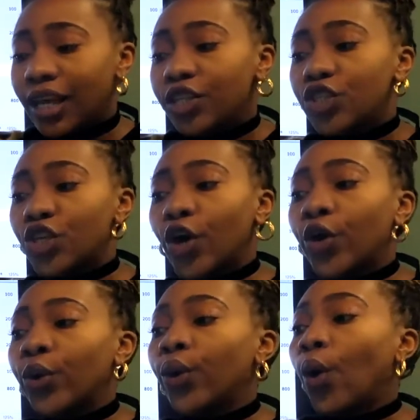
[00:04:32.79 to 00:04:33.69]

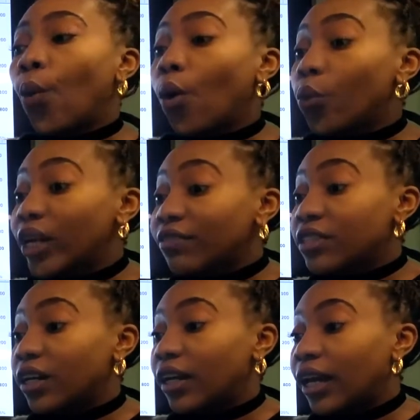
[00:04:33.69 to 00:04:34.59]
So what we've
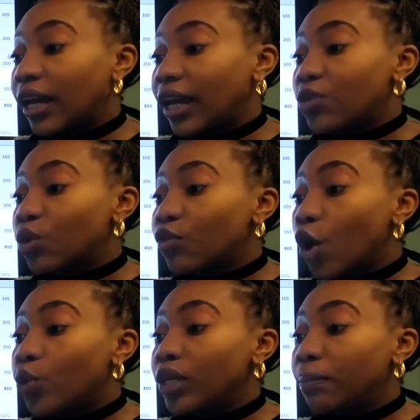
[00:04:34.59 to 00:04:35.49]
done here is we've
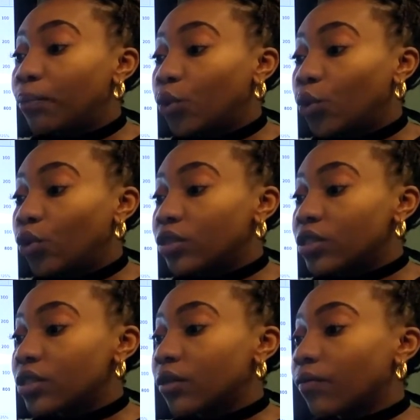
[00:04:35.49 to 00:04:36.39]
only bought
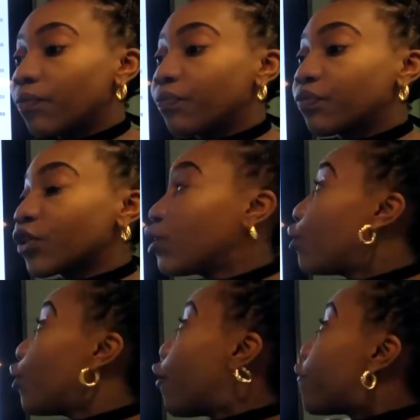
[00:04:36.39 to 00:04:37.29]

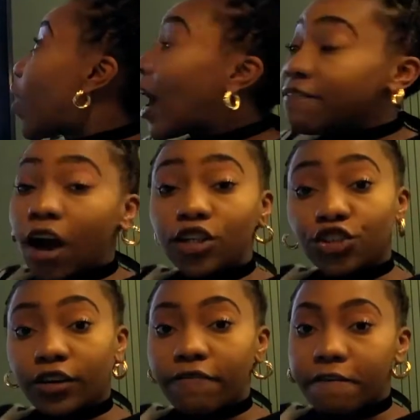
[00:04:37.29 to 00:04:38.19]

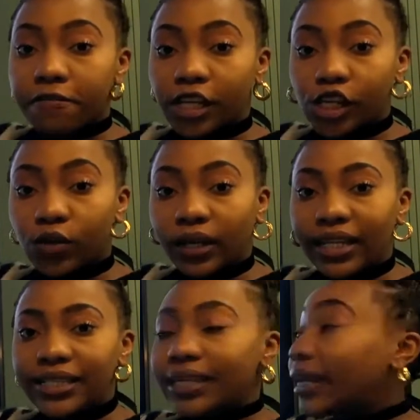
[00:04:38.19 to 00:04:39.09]
550
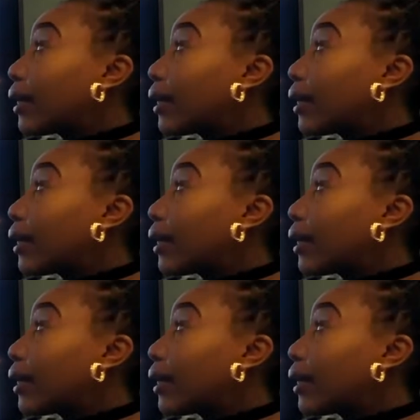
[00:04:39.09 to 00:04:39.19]
units in